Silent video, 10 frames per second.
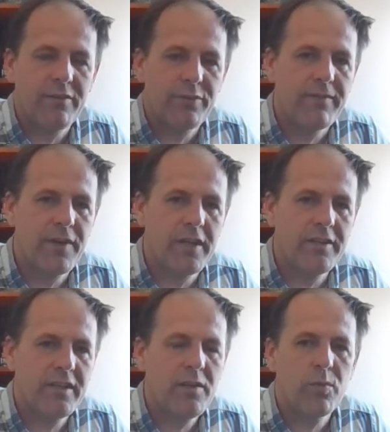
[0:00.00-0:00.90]
Ray
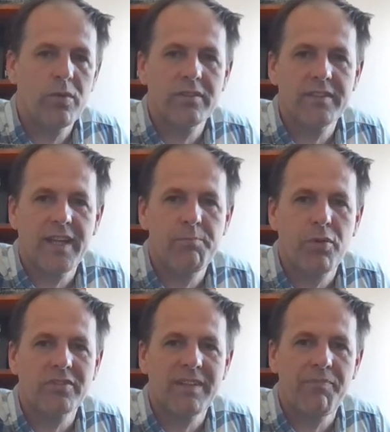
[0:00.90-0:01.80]
Vernon wrote a
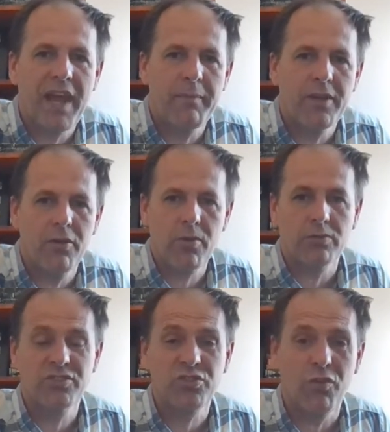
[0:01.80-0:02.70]
book some time ago
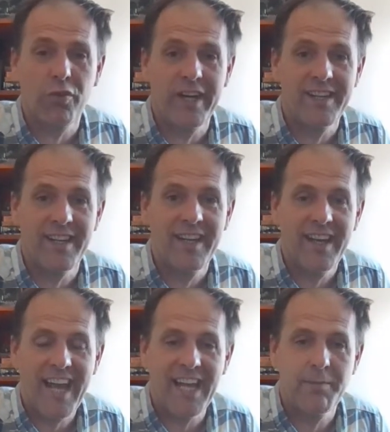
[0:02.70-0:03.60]
called Sovereignty
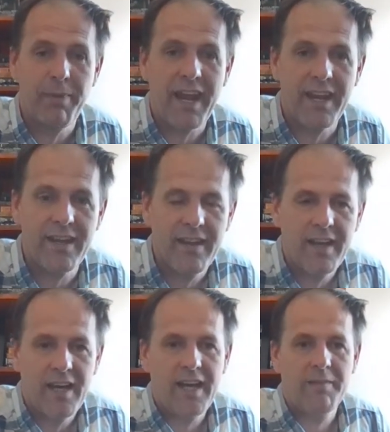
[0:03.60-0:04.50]
at Bay,
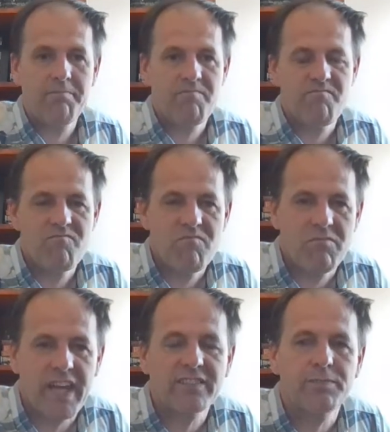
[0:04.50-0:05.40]
uh,
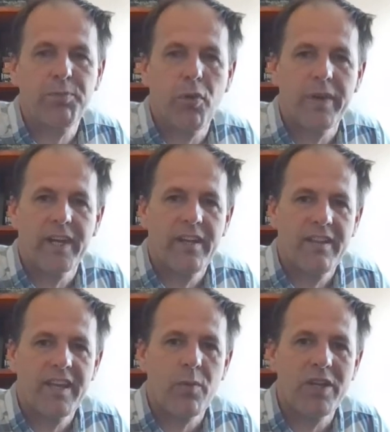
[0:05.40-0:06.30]
exploring
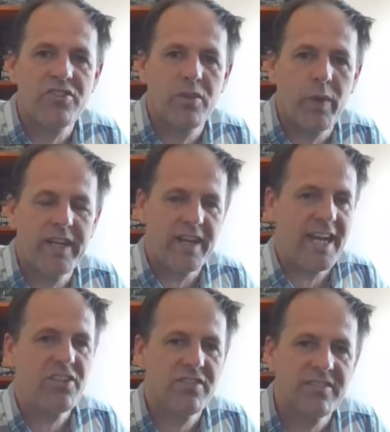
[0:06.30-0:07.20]
the question whether
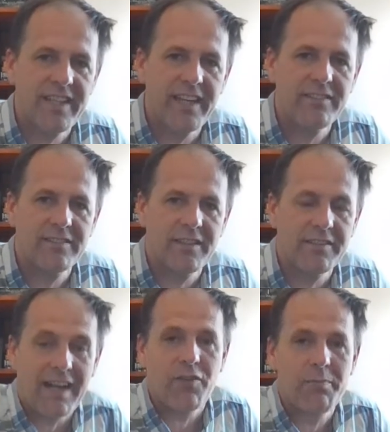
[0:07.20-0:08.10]
nation states,
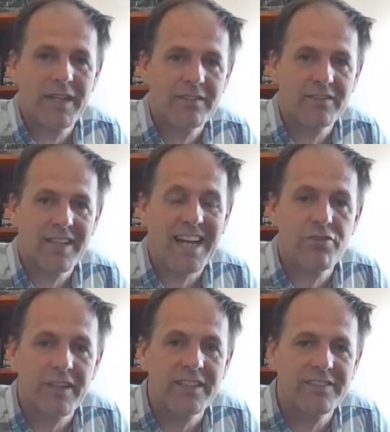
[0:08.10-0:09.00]
governments,
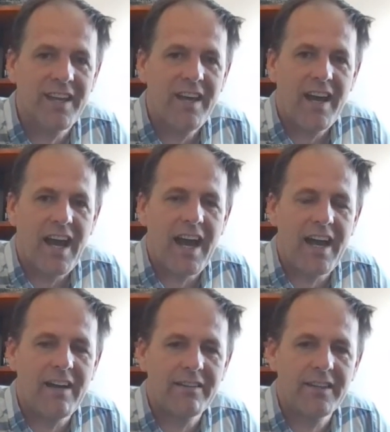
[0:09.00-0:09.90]
countries
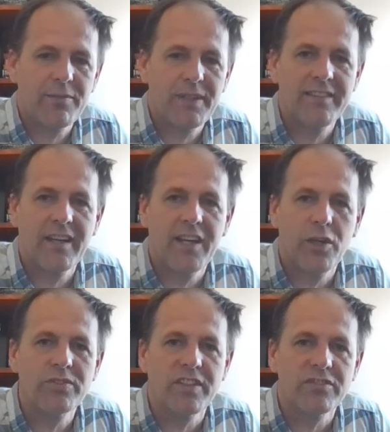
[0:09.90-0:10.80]
are increasingly
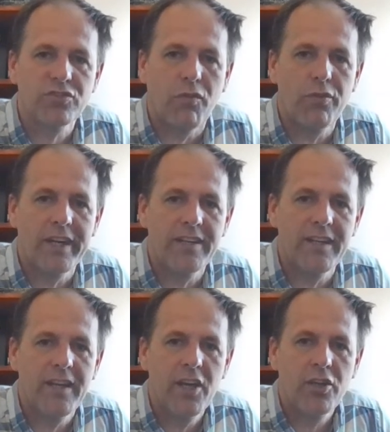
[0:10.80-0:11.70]
losing
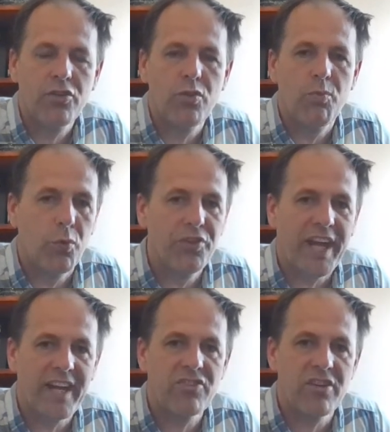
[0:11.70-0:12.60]
sovereignty to
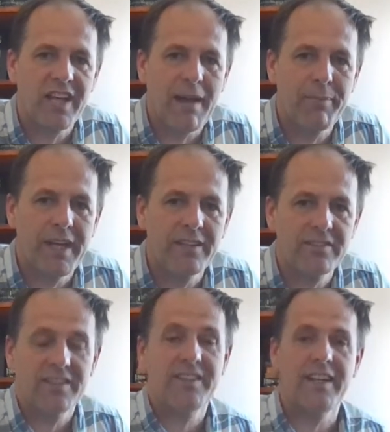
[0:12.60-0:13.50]
multinational
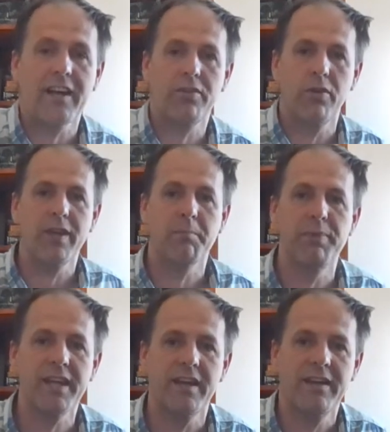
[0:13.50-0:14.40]
companies that are growing
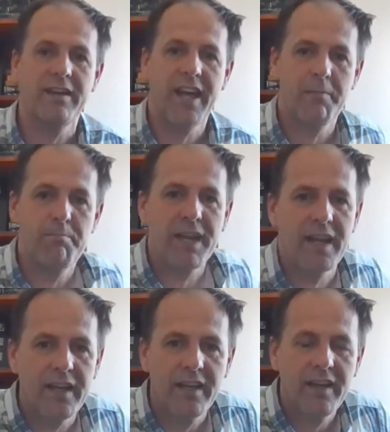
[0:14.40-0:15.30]
bigger and
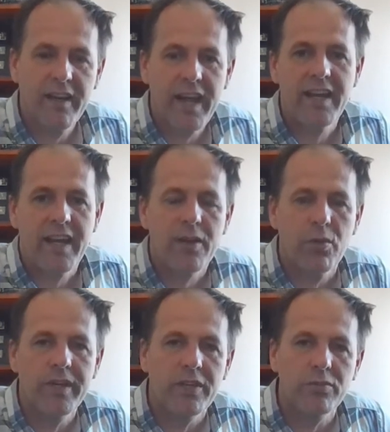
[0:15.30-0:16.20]
bigger, and
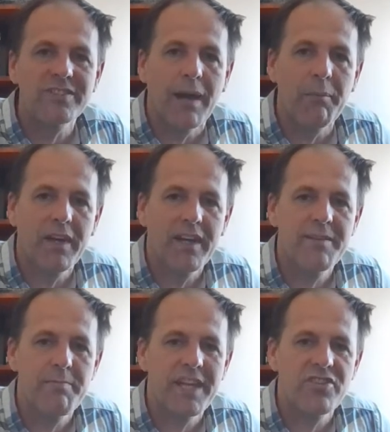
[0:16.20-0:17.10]
according to some
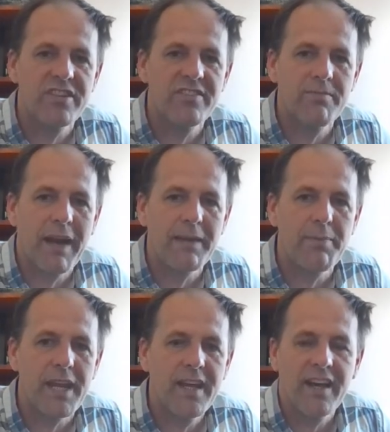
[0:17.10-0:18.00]
dimensions, might
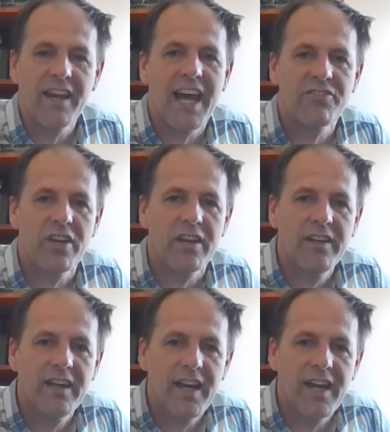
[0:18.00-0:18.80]
be larger